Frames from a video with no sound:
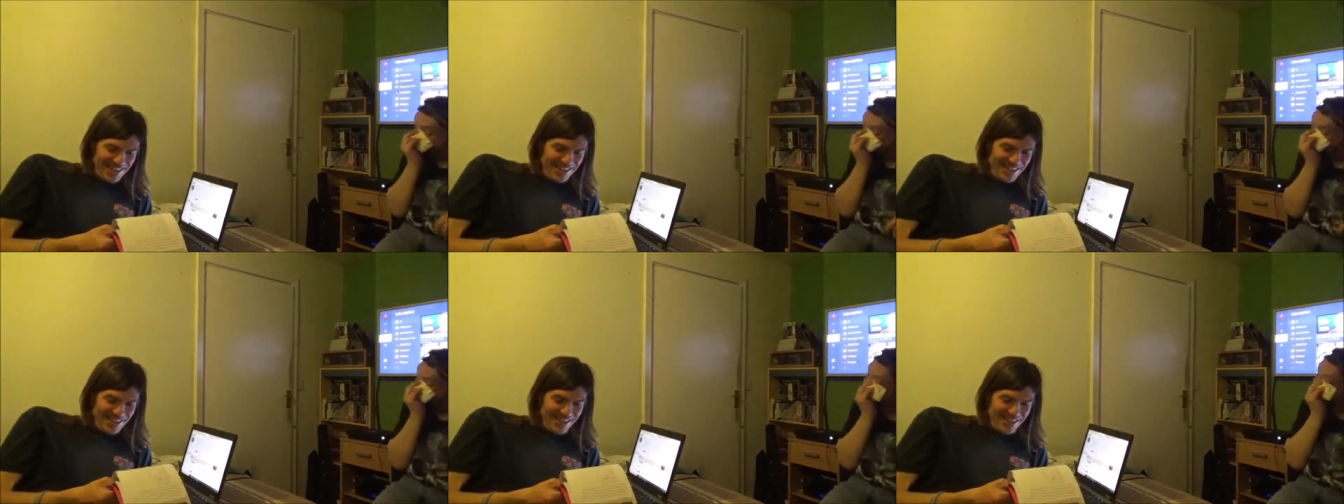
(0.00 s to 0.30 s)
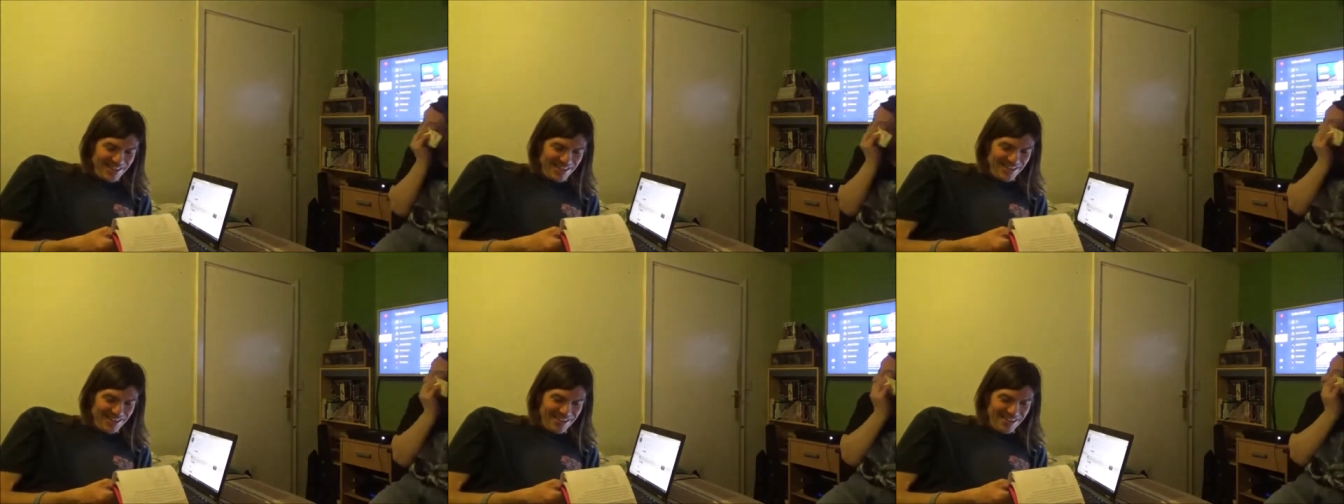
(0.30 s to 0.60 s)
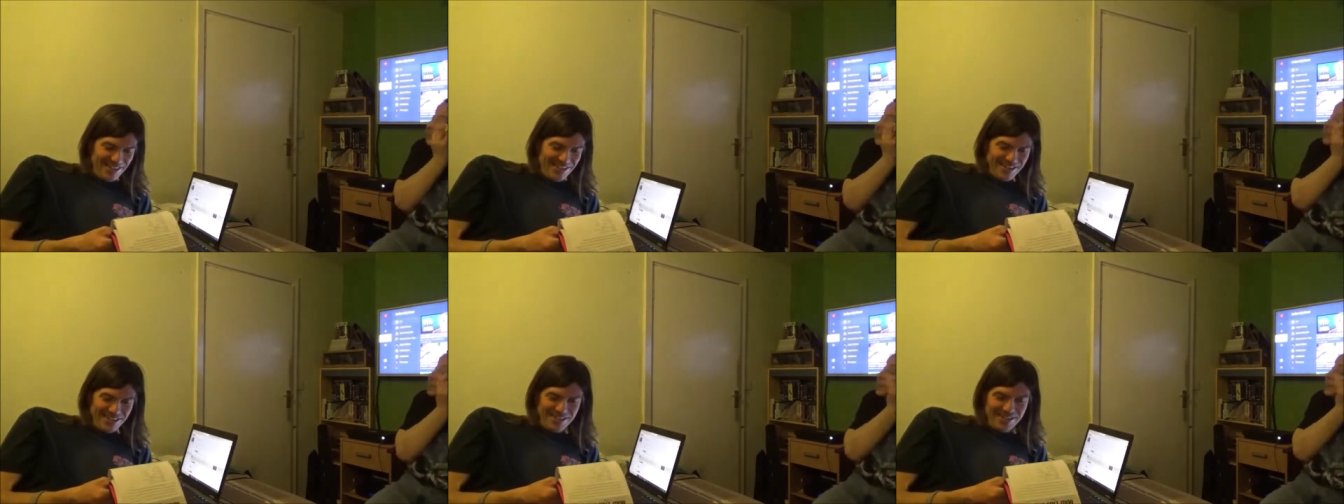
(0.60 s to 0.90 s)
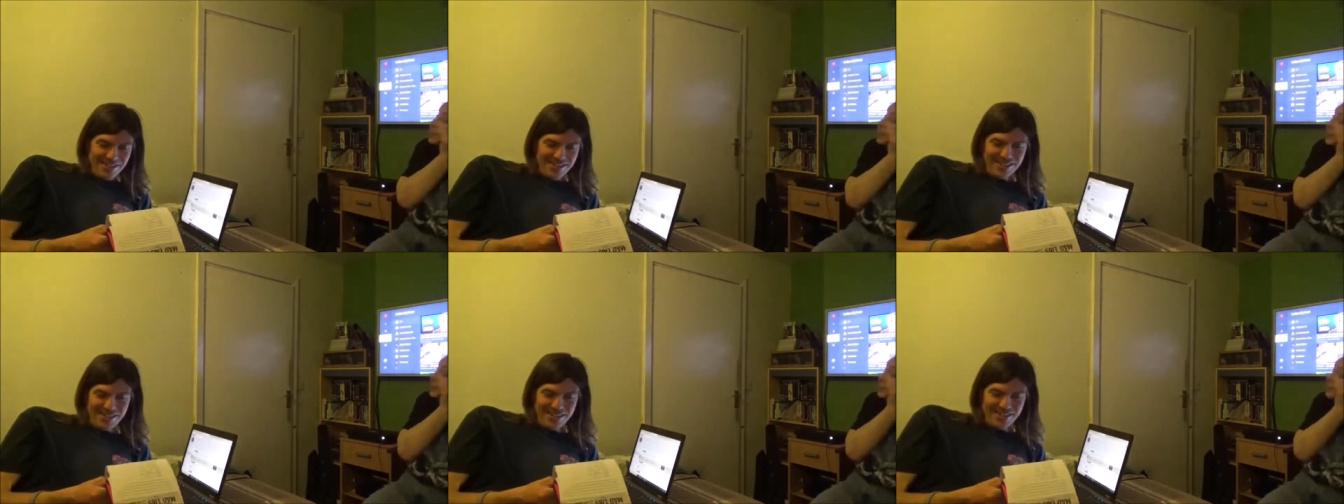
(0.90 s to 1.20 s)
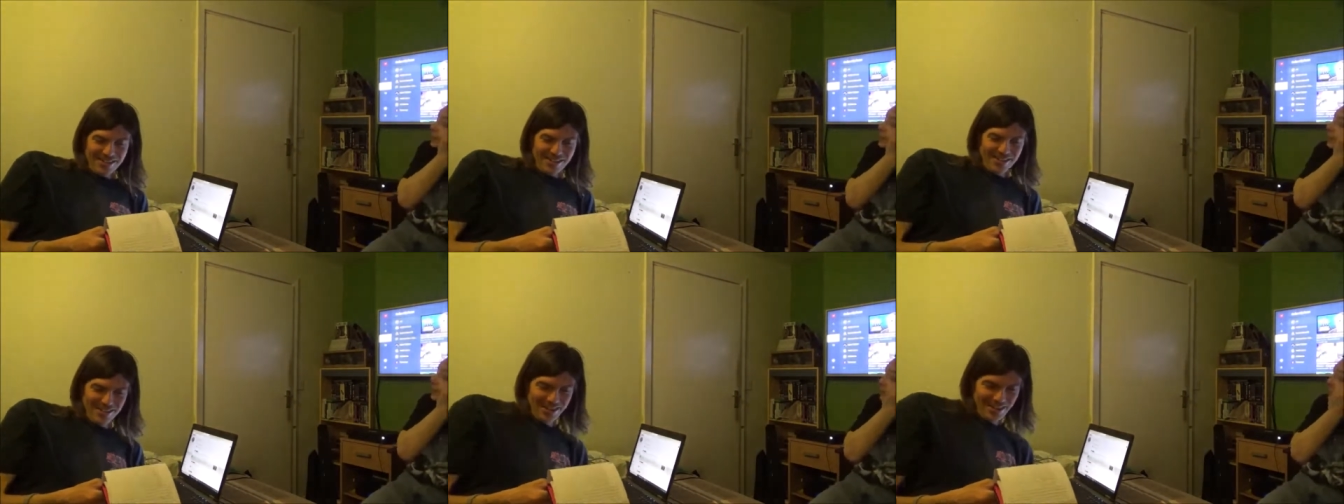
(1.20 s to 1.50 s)
Uh,
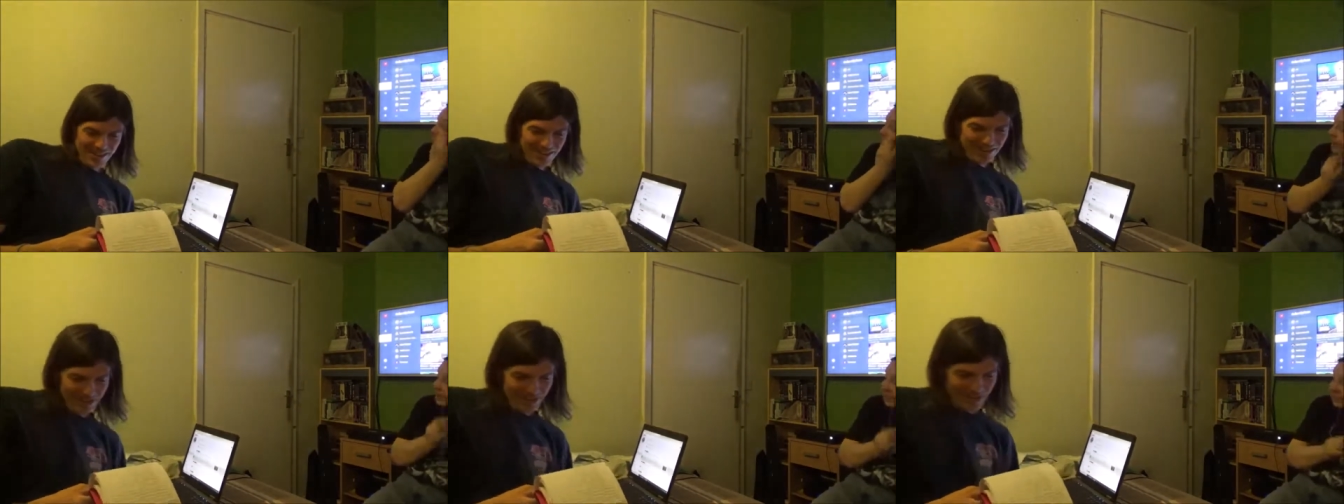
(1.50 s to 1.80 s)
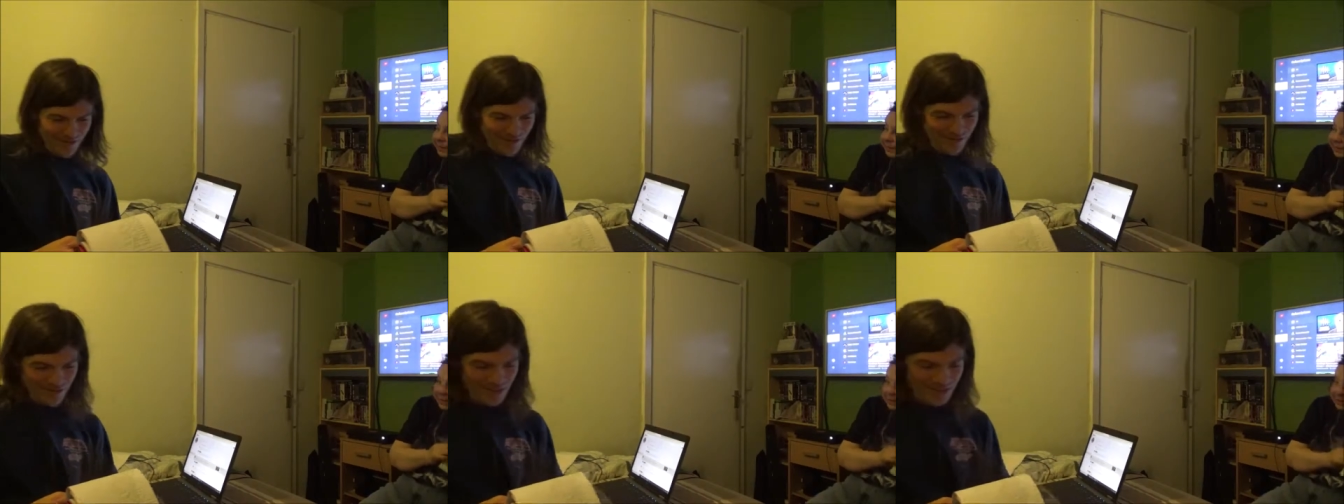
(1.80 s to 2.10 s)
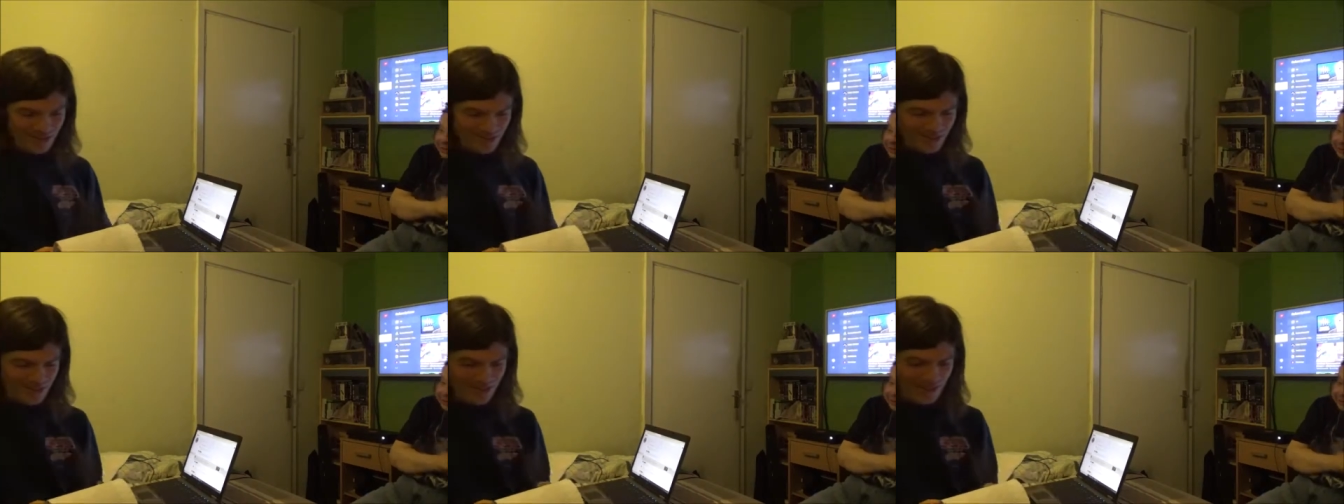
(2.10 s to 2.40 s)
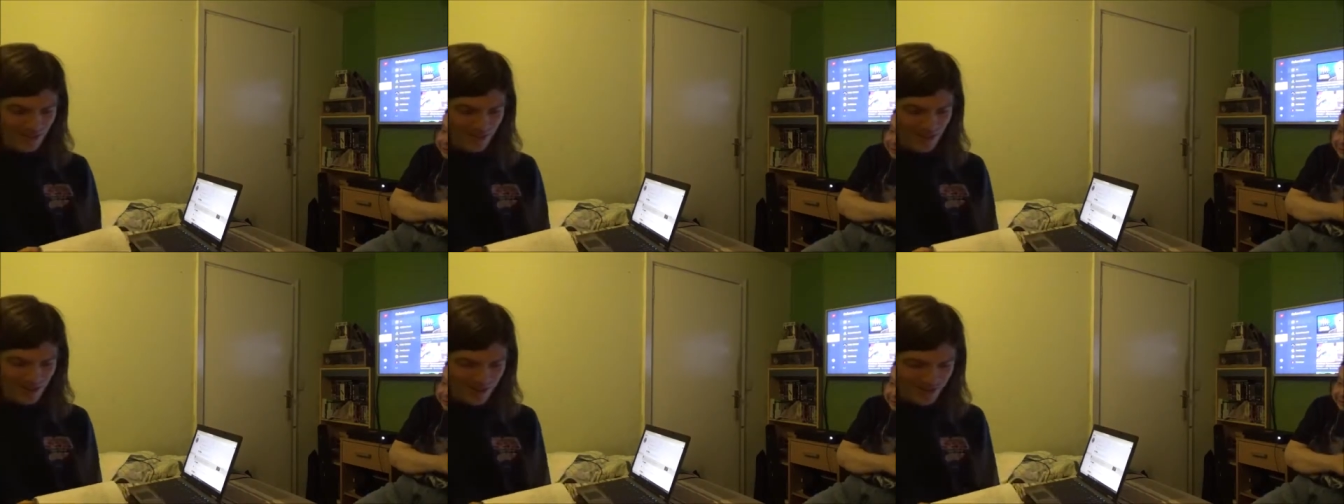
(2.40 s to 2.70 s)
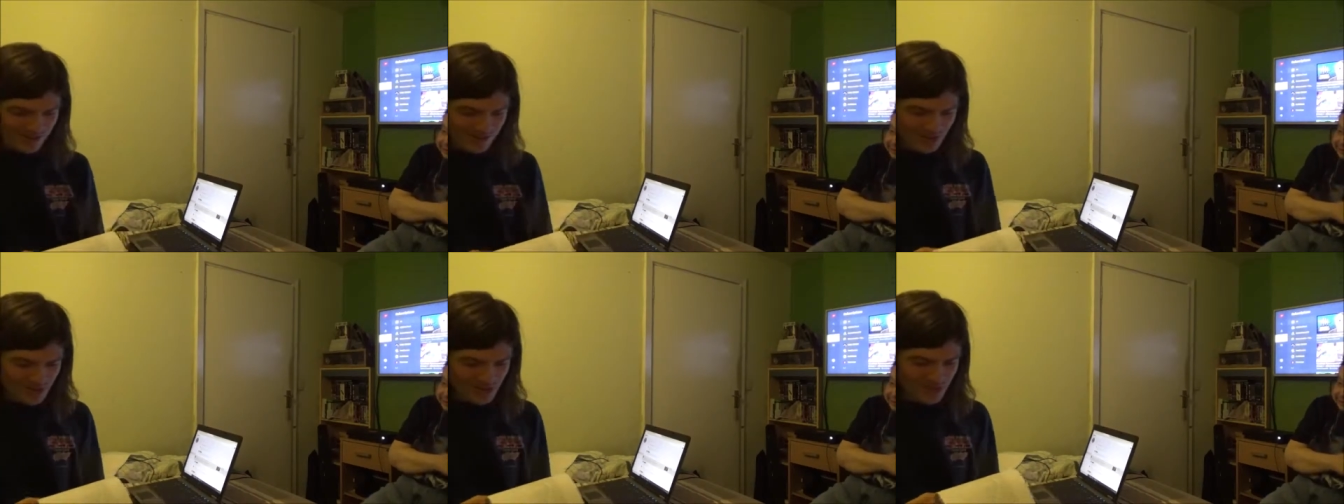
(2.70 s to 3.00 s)
okay, uh, the first
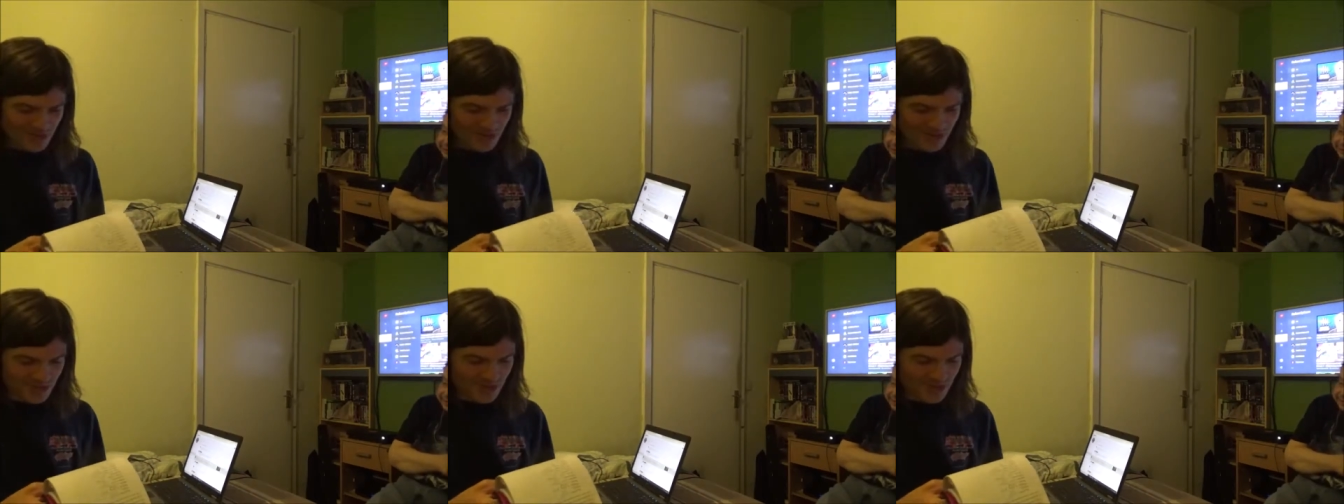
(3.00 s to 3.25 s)
half was